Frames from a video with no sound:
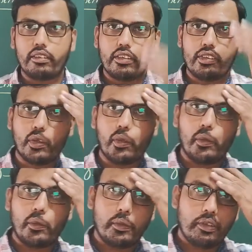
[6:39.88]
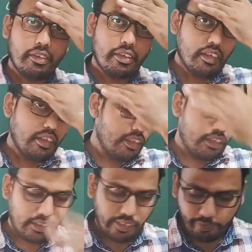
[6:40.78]
So
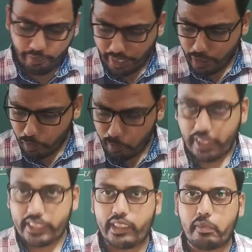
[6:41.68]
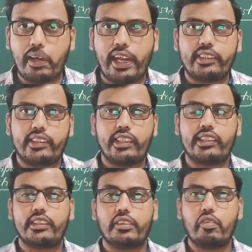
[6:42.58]
the 5 major
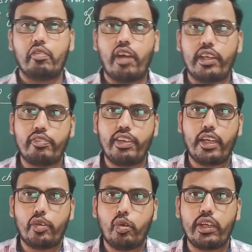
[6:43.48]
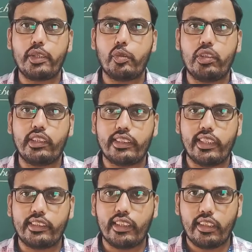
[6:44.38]
branches what we are going to
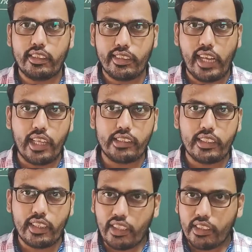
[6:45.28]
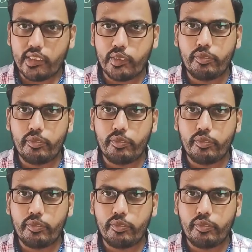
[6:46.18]
discuss in this class is,